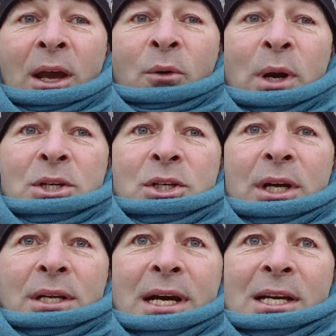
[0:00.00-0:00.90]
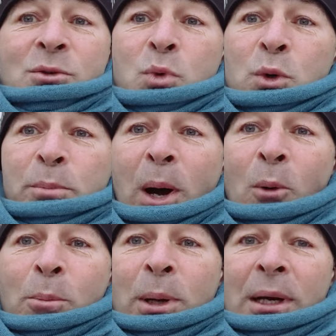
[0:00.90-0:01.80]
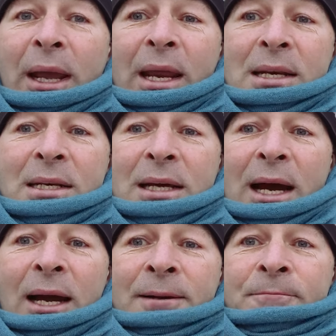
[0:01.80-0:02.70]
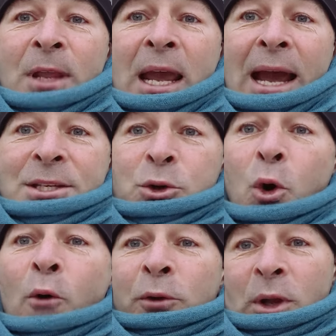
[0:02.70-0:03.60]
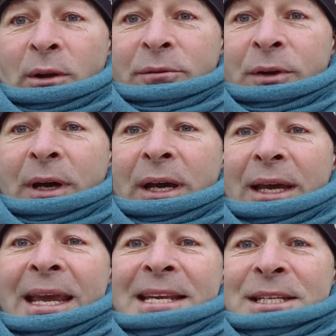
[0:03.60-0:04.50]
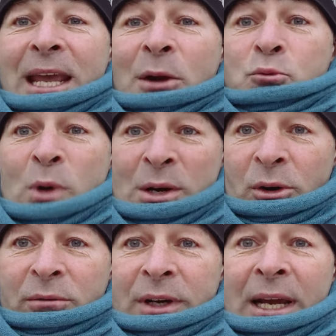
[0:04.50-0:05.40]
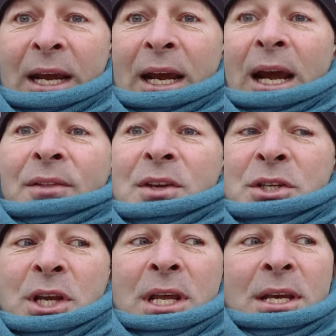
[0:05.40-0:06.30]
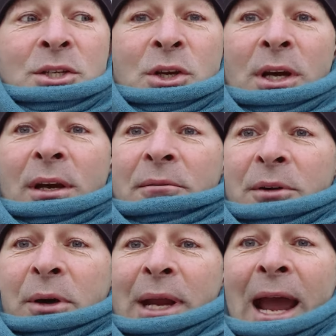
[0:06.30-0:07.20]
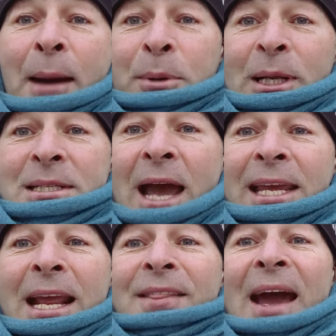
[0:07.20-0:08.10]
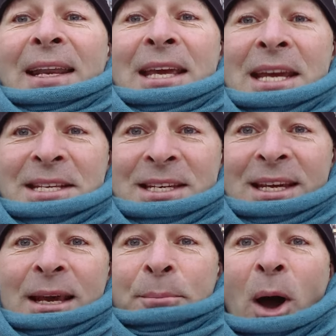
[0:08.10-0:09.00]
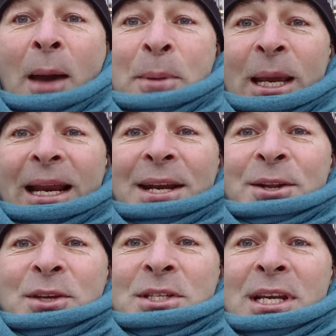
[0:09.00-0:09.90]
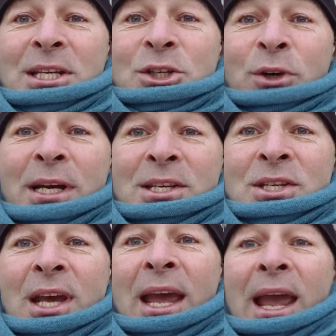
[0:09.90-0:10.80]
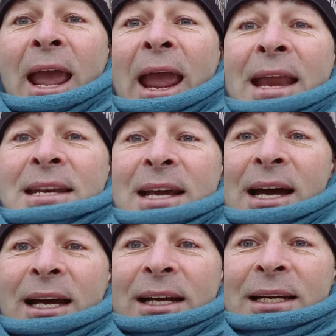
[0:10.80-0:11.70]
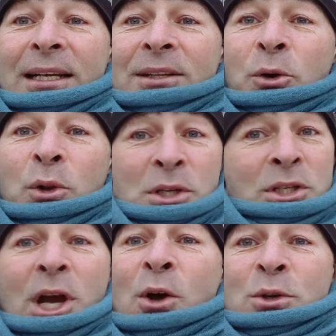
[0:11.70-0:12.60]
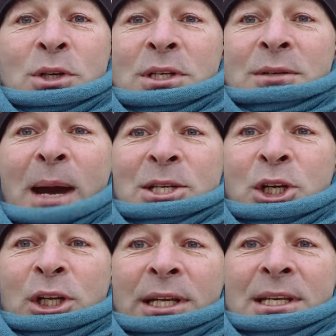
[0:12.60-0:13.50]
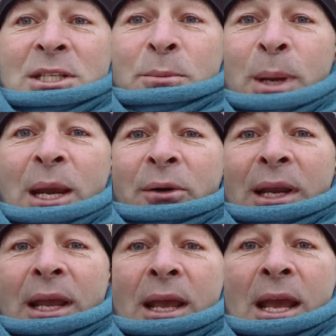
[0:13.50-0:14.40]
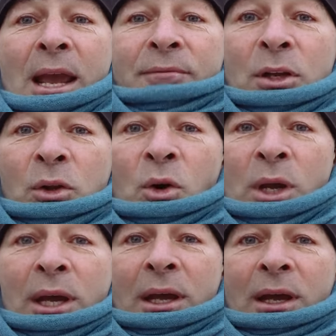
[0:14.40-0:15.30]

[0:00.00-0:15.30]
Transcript: which uh, does wood pulp and uh, has an awful lot of uh, heat to get rid of and the city is uh, very happily taking that heat, piping it under the city streets, and uh, all the snow just is magically disappearing. If you look